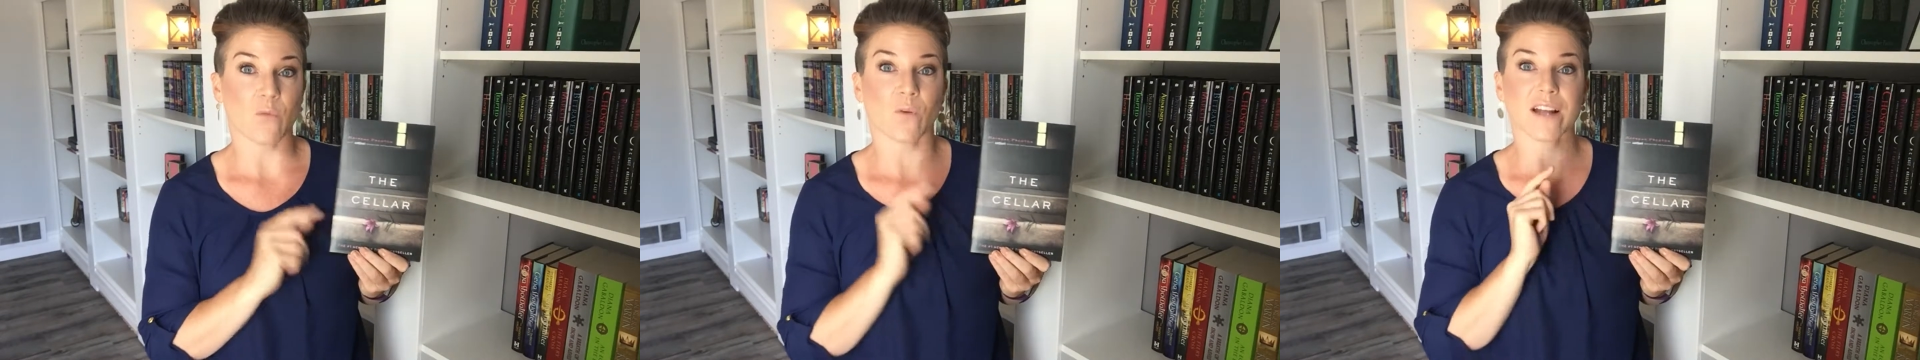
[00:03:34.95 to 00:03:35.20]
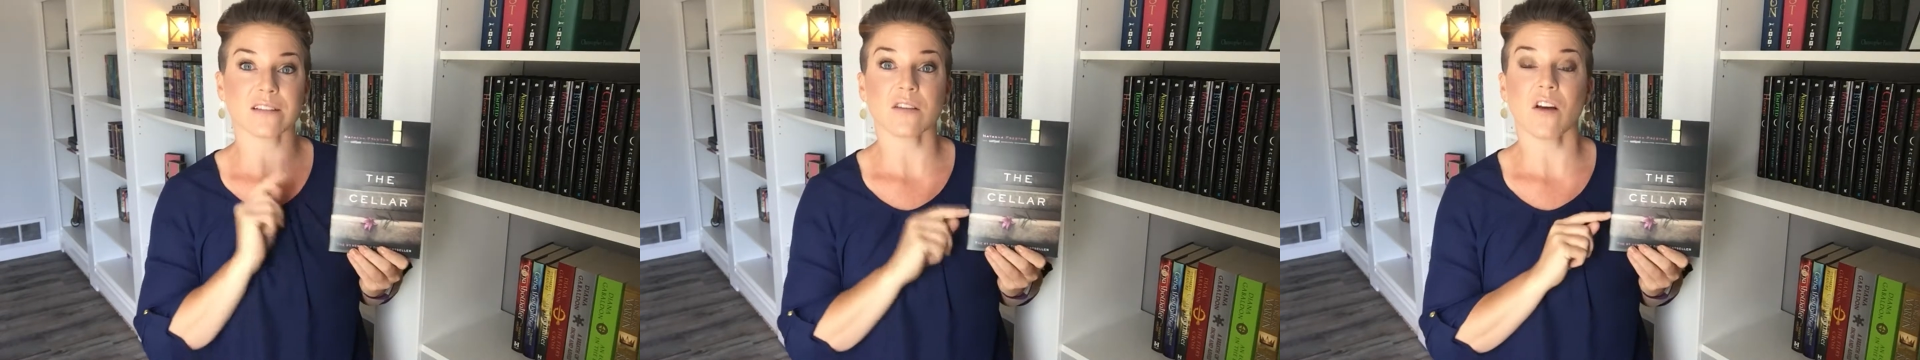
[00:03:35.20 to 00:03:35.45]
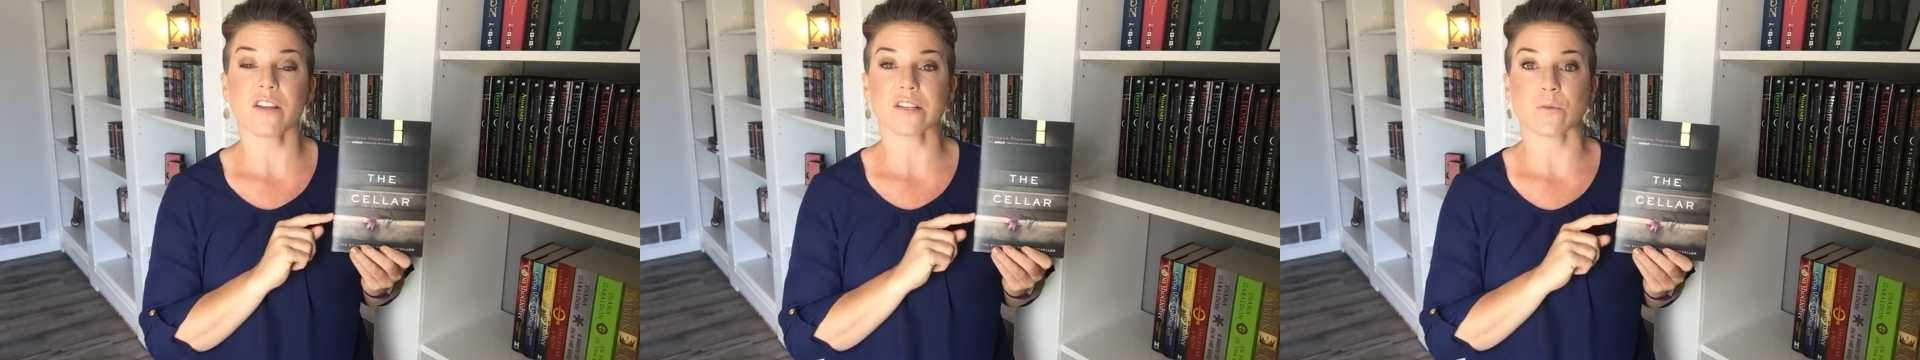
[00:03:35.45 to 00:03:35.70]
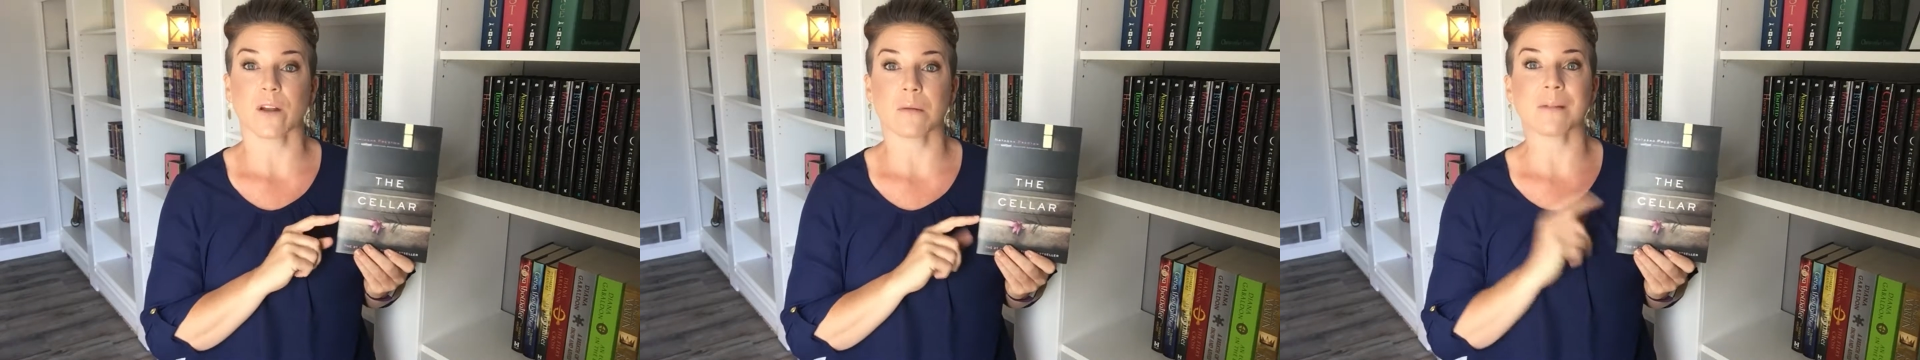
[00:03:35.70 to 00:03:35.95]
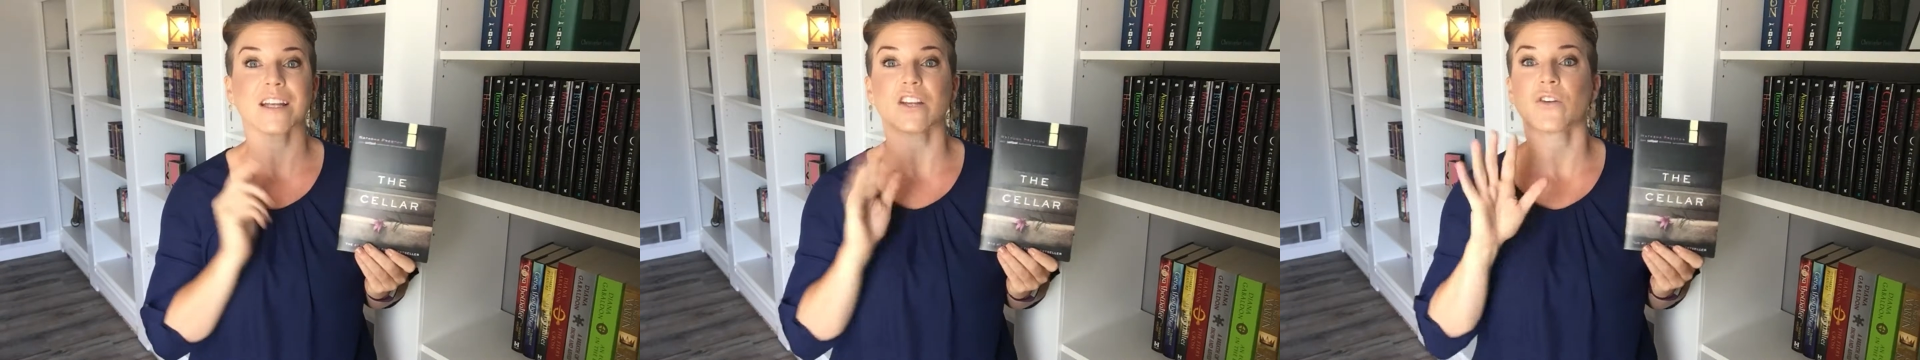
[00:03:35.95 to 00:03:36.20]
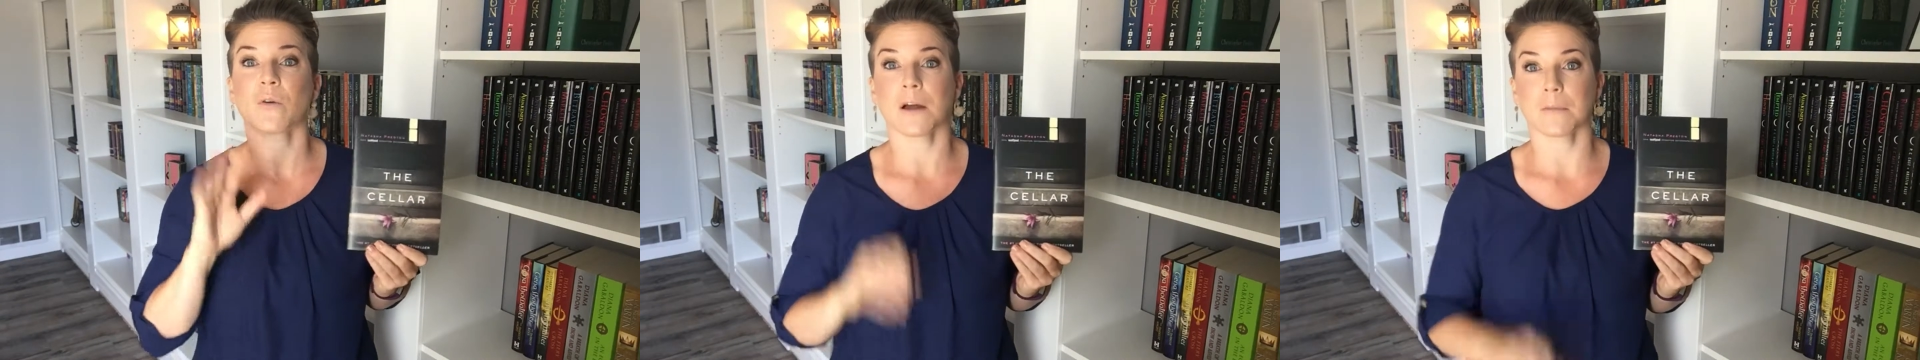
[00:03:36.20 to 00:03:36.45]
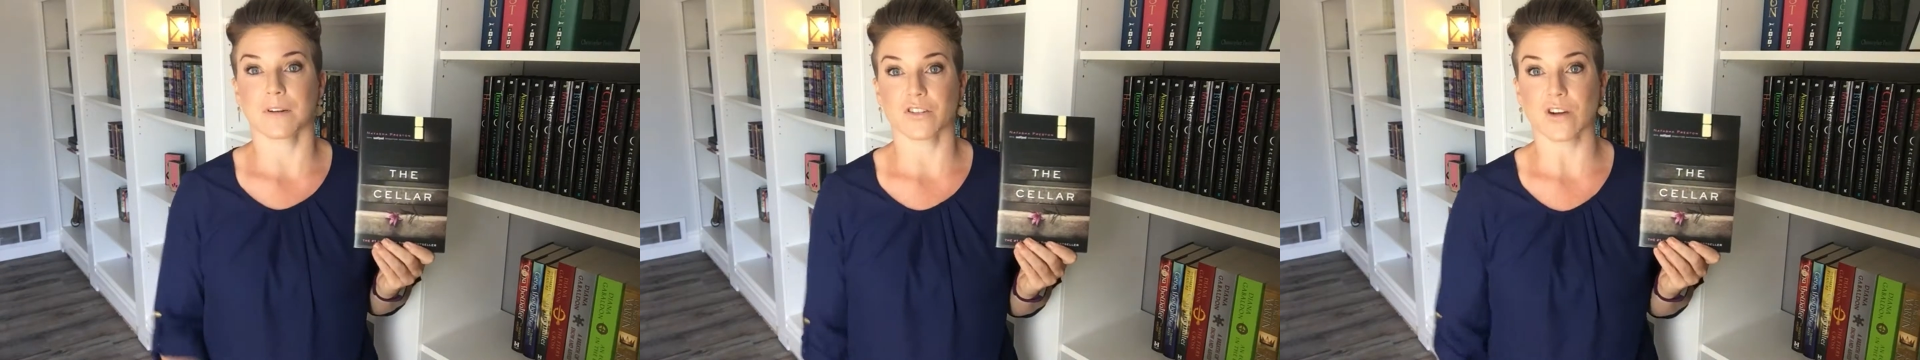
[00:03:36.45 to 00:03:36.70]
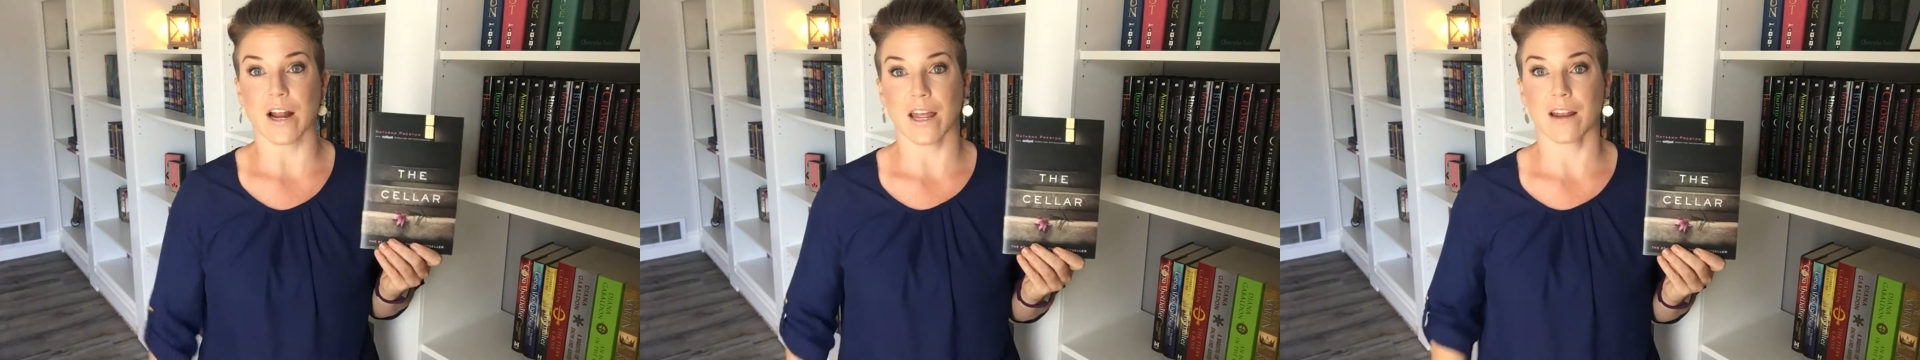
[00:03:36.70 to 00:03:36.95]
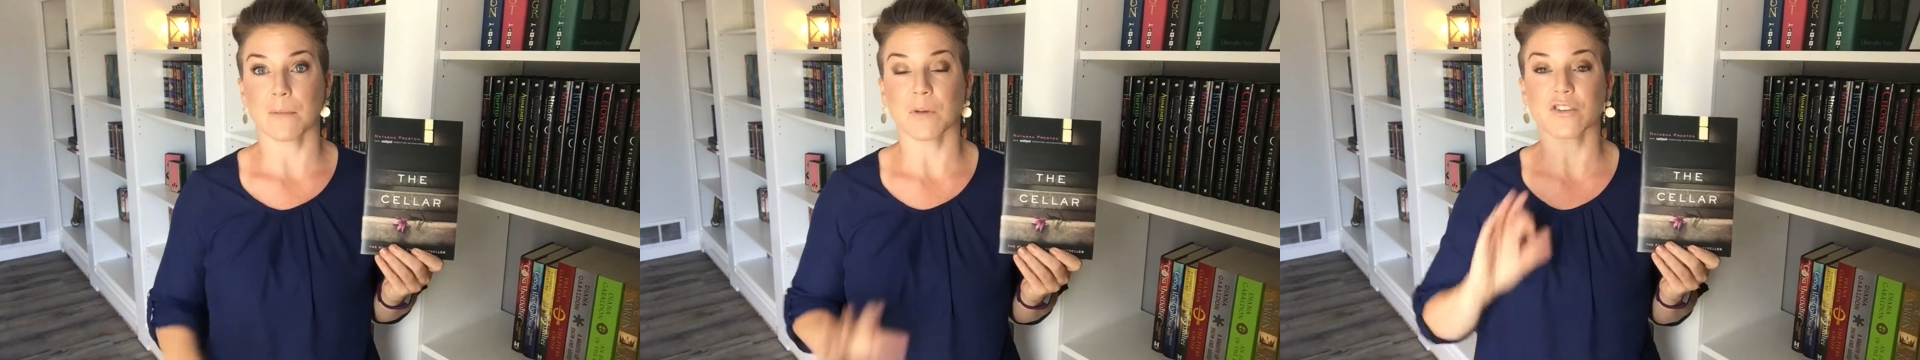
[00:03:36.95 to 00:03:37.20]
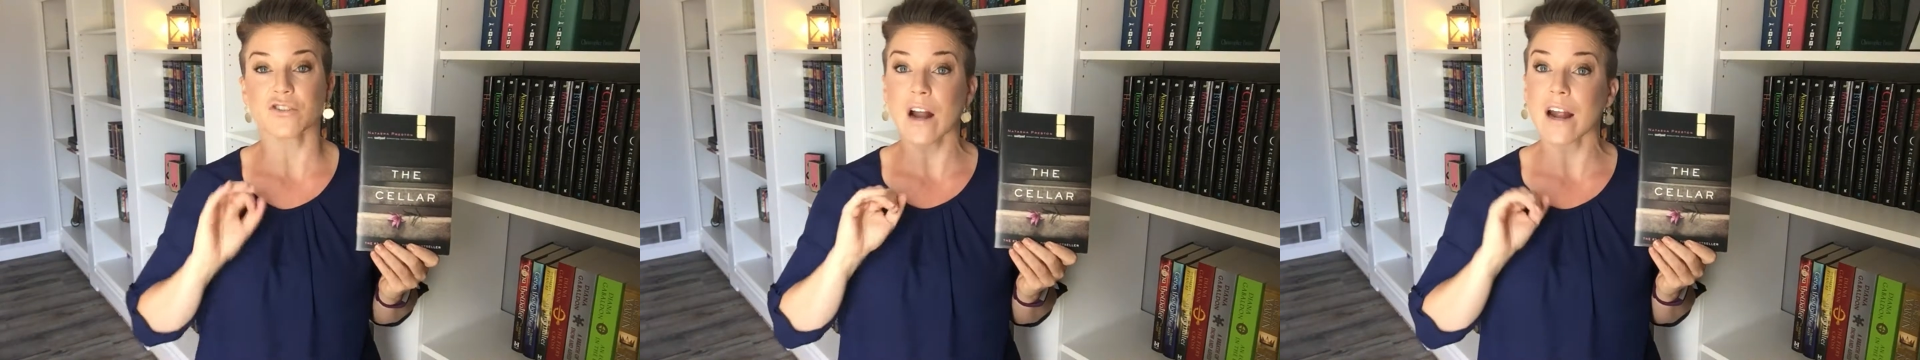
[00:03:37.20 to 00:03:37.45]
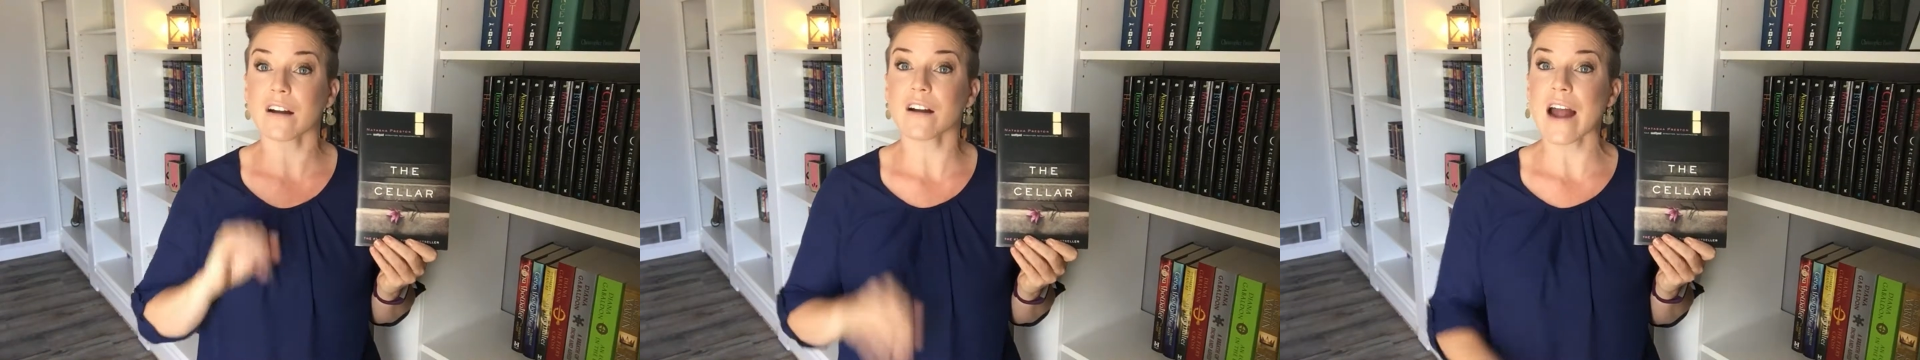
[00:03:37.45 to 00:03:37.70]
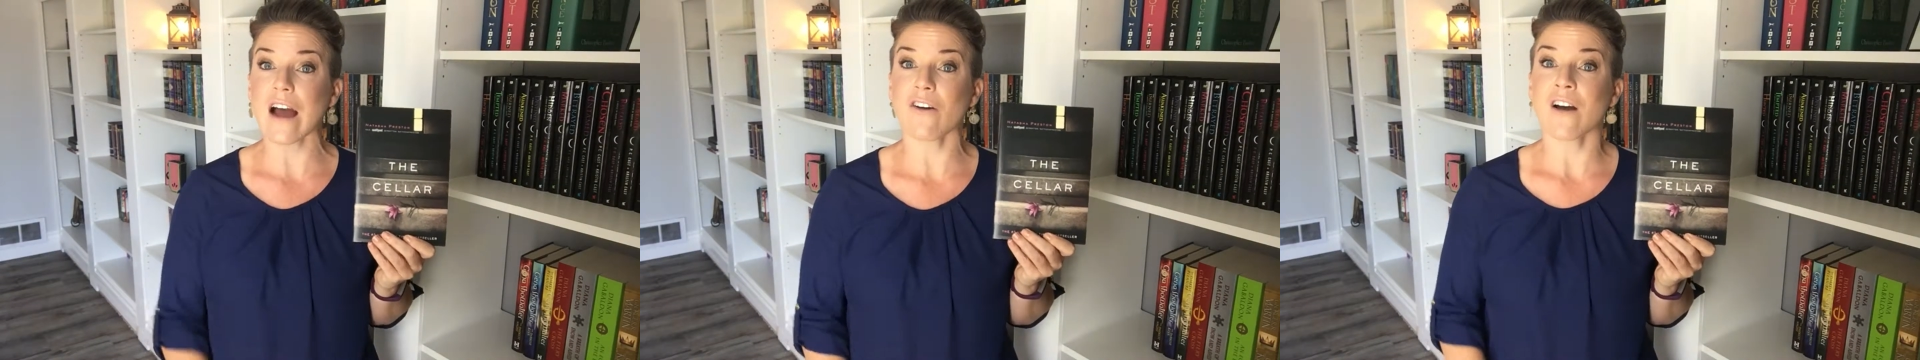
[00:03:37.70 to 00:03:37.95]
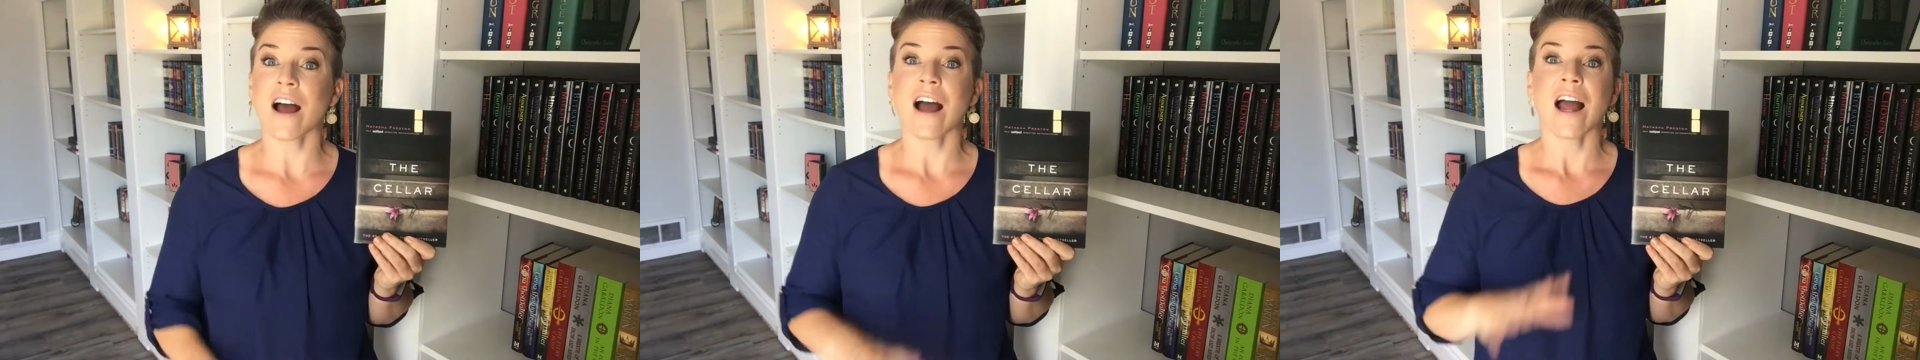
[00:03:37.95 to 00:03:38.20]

and when I saw this one, I'm like, you know what, I'm gonna try it. I'm gonna try her out.